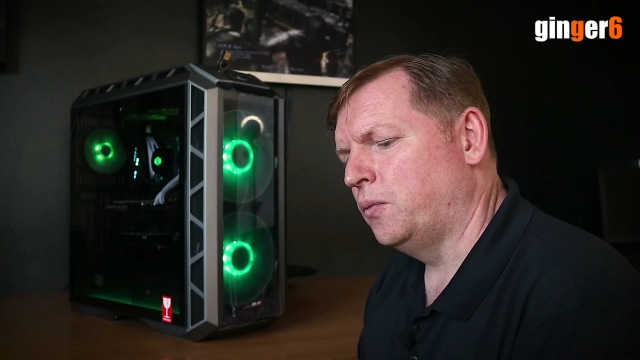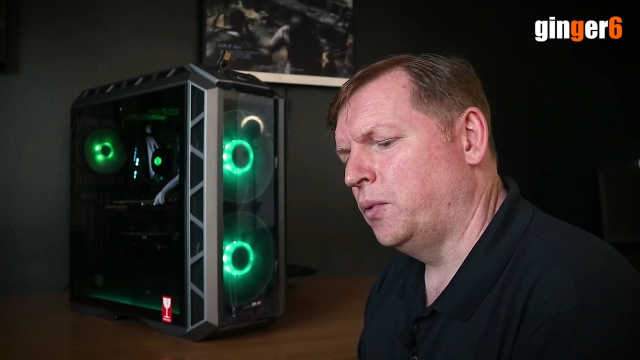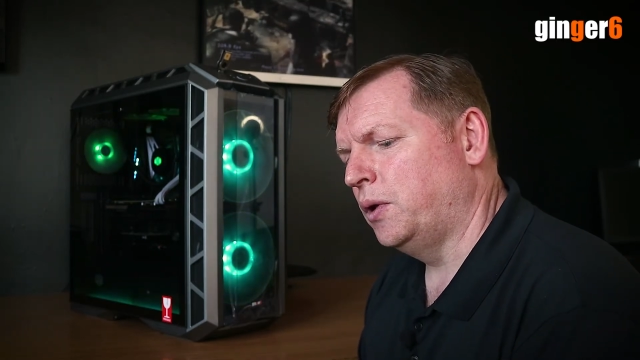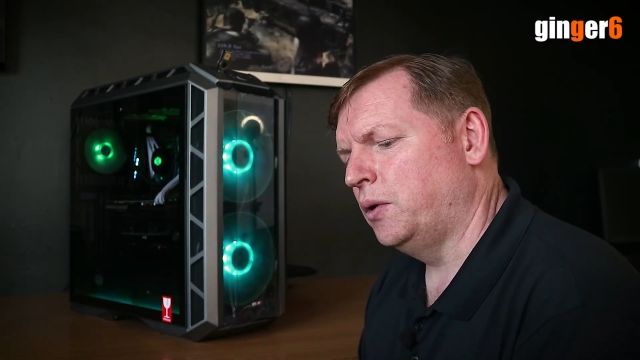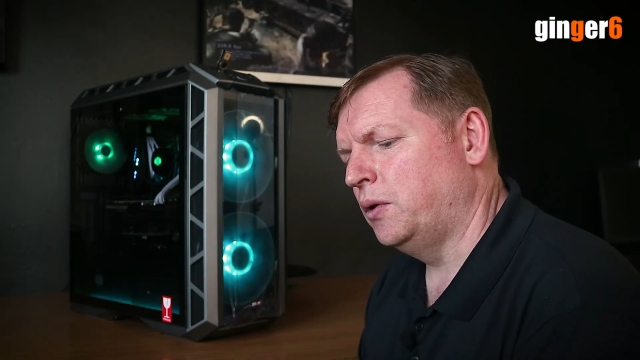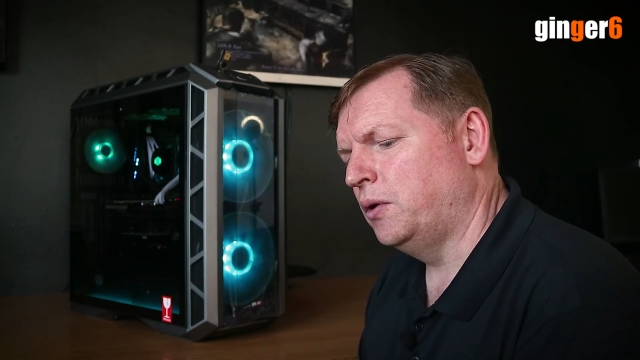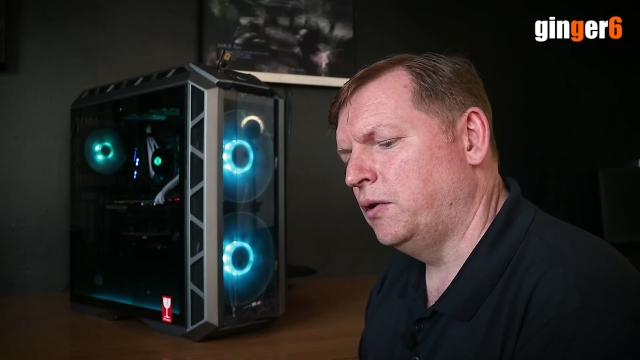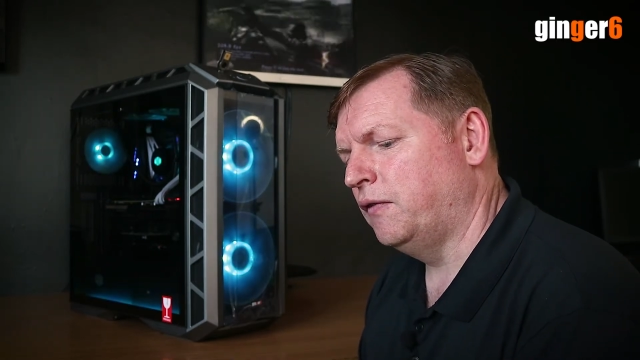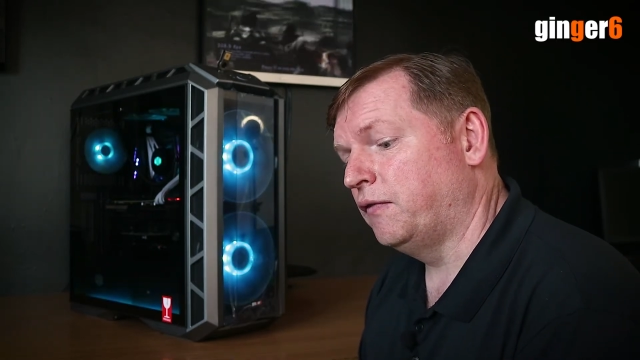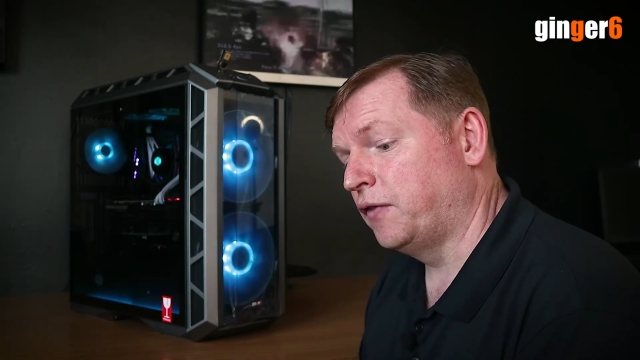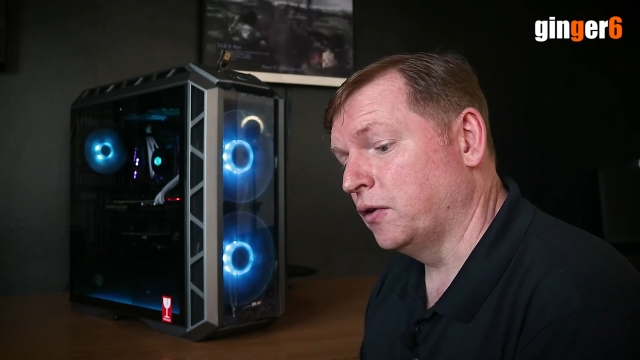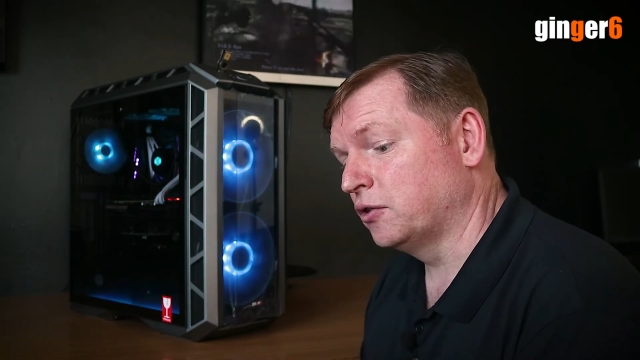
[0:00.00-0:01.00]
we
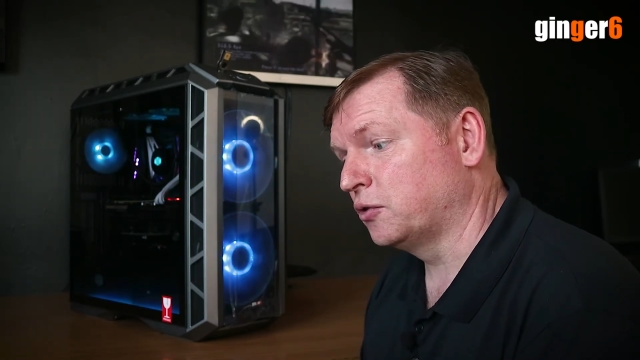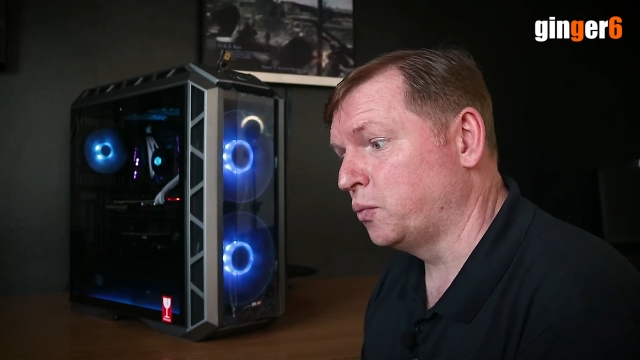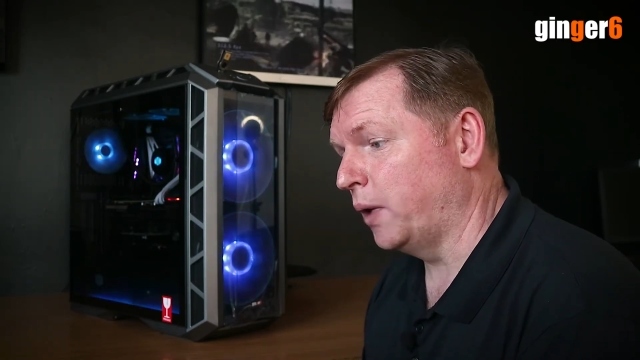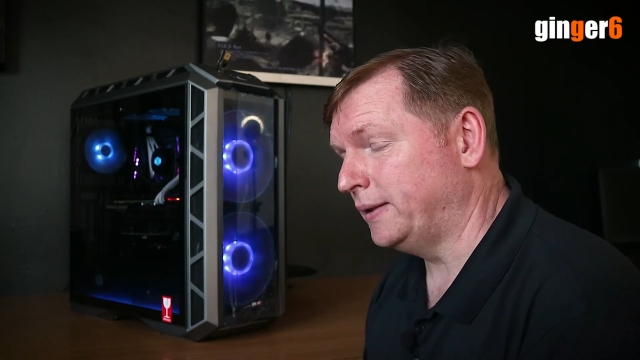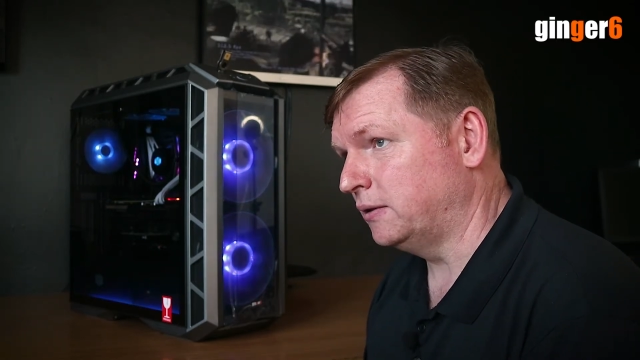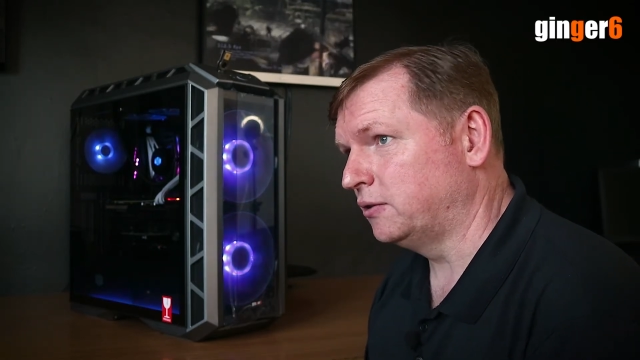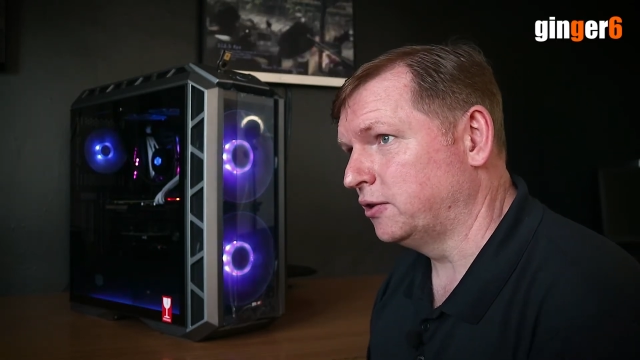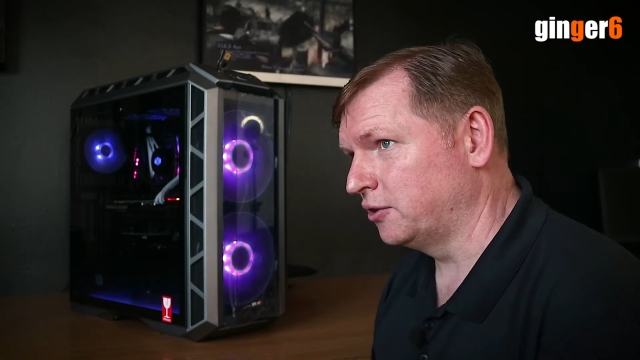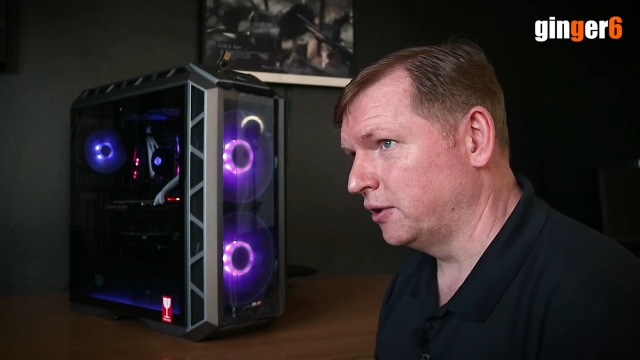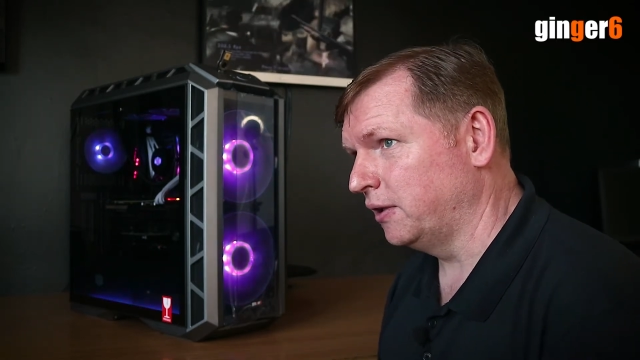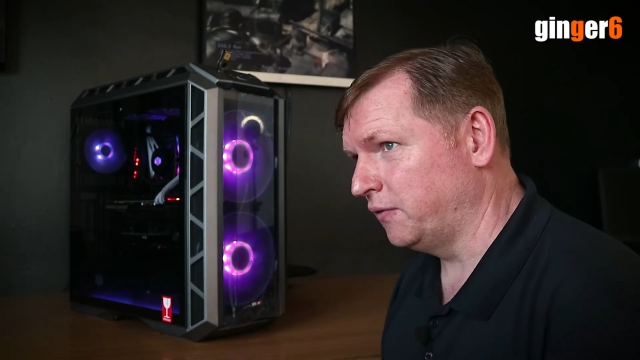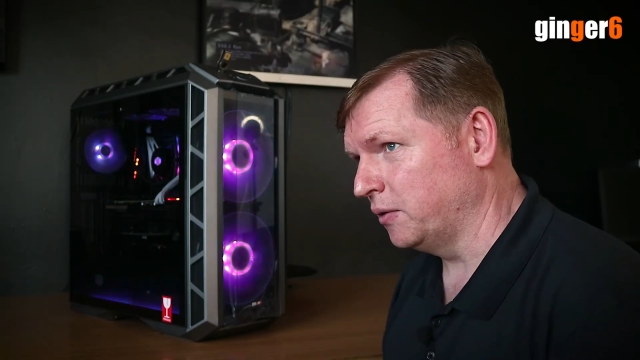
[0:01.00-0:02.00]
first went to
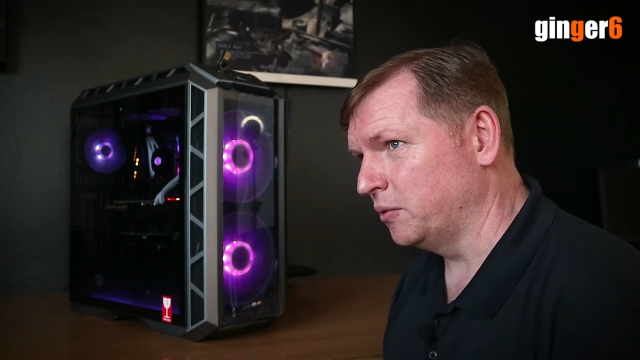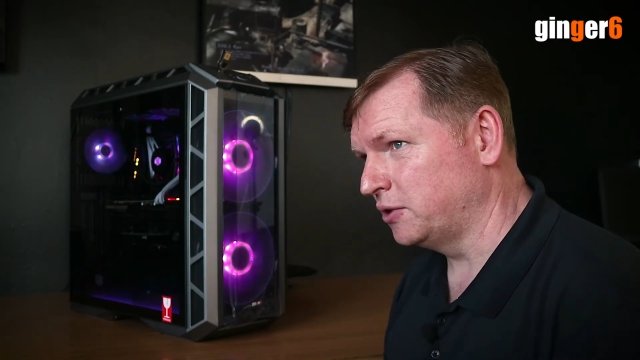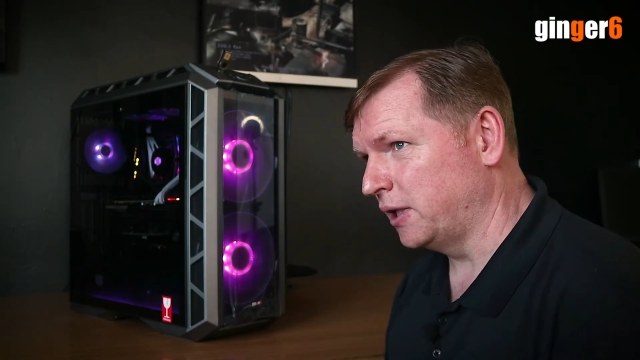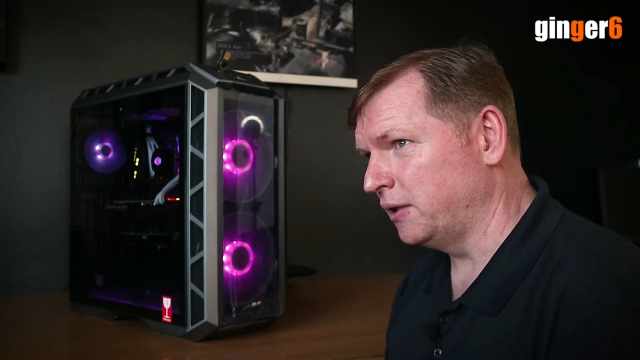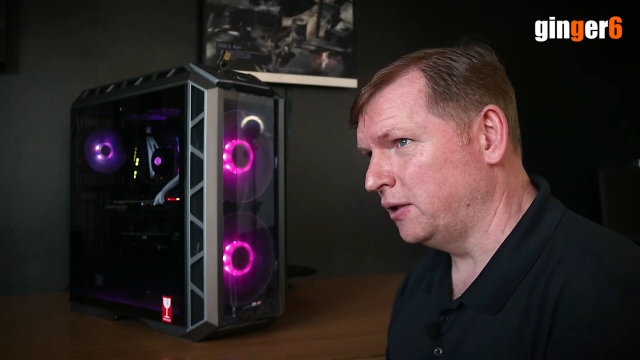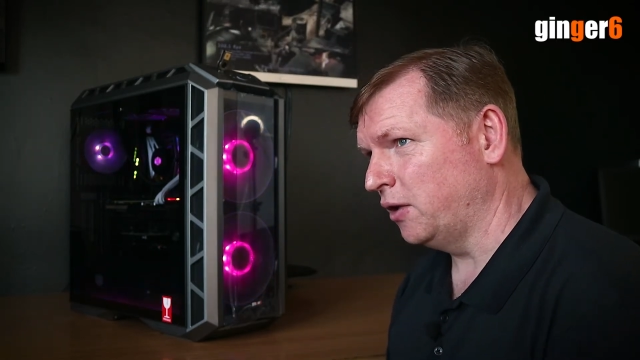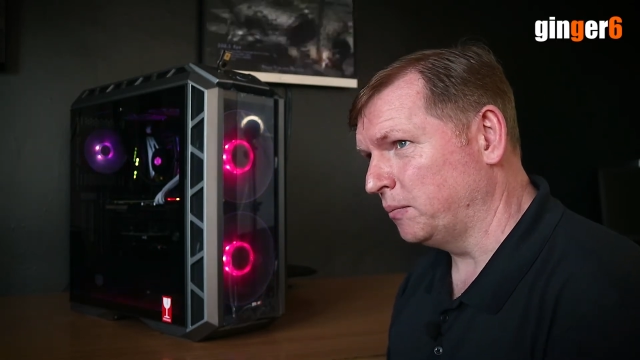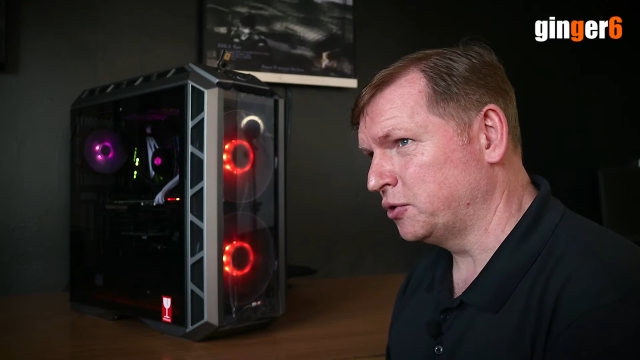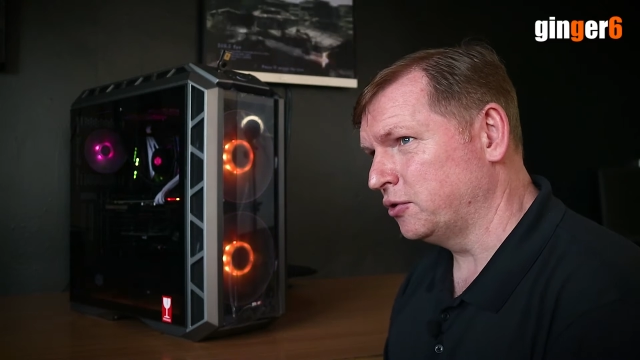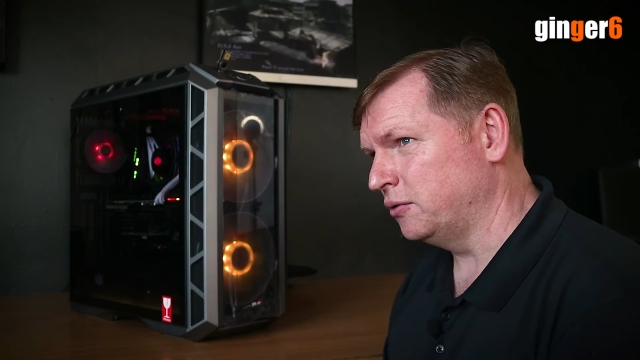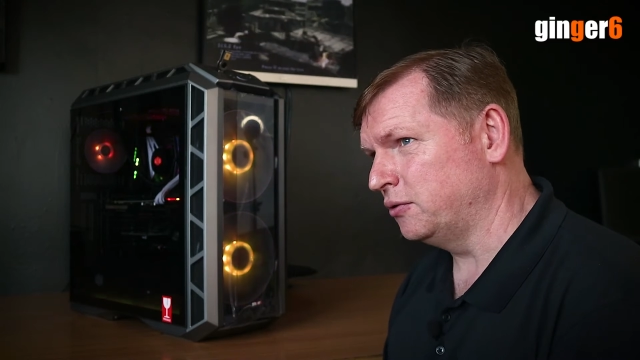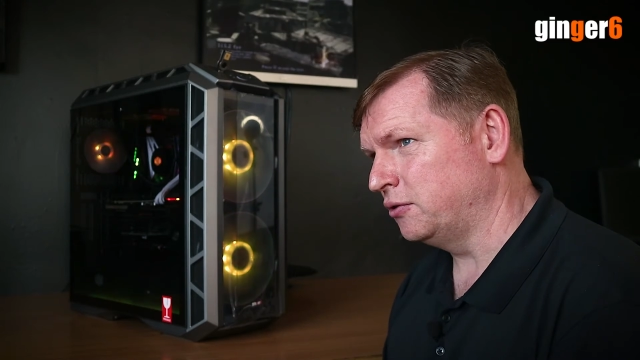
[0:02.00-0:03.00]
see if there was any
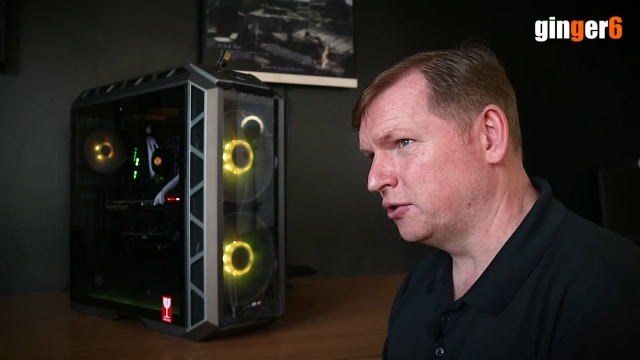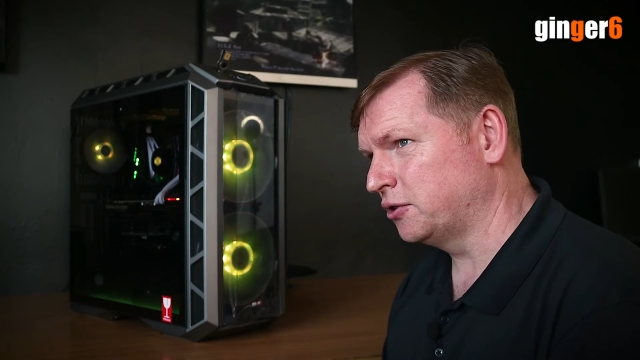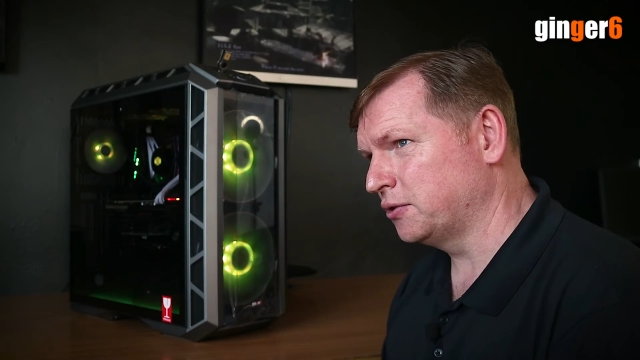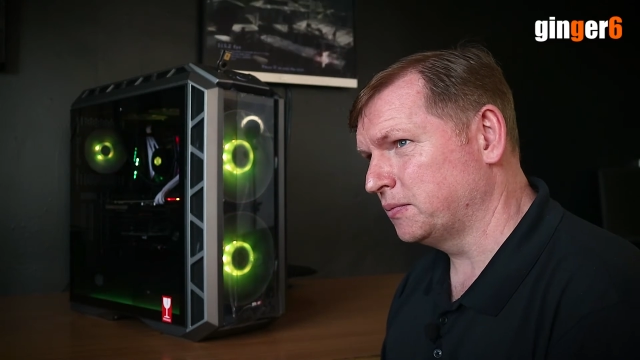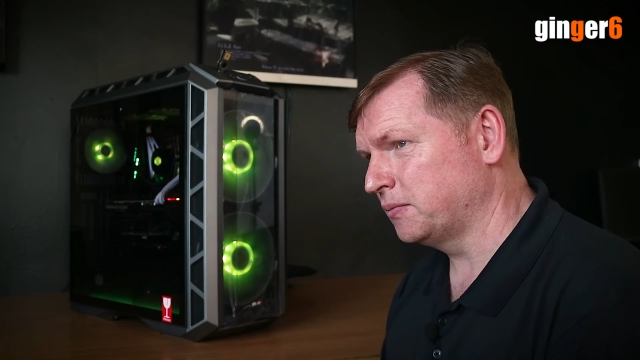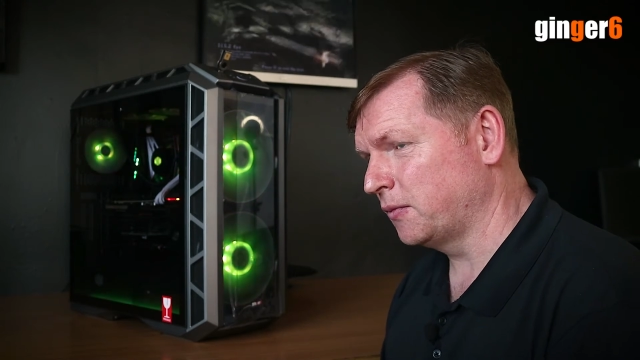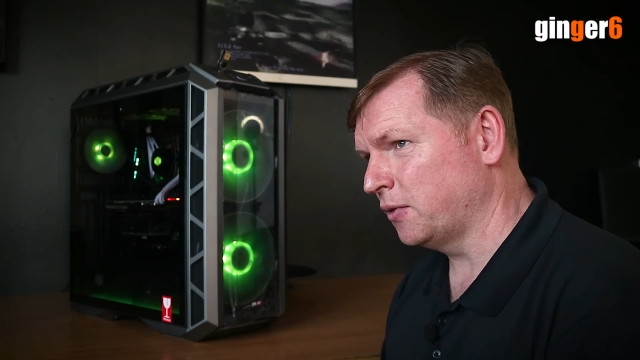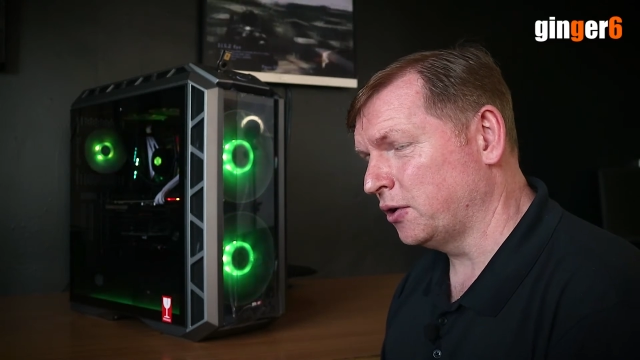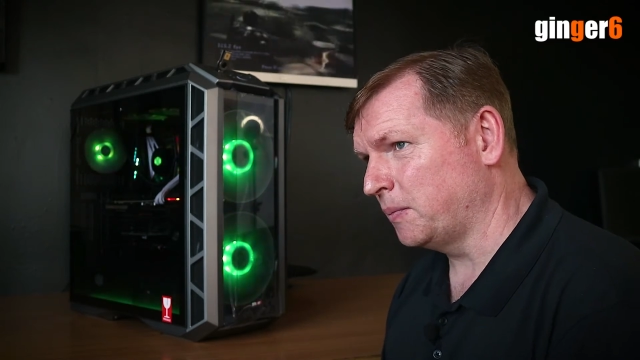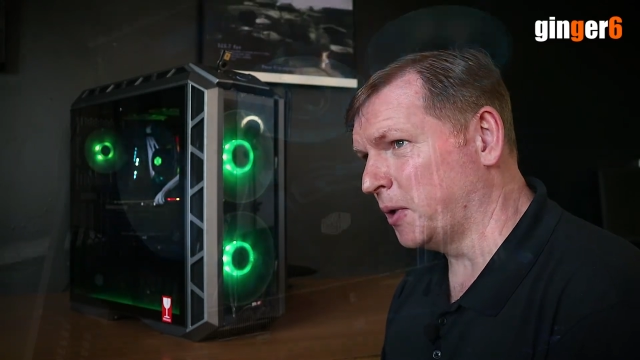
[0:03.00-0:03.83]
options on a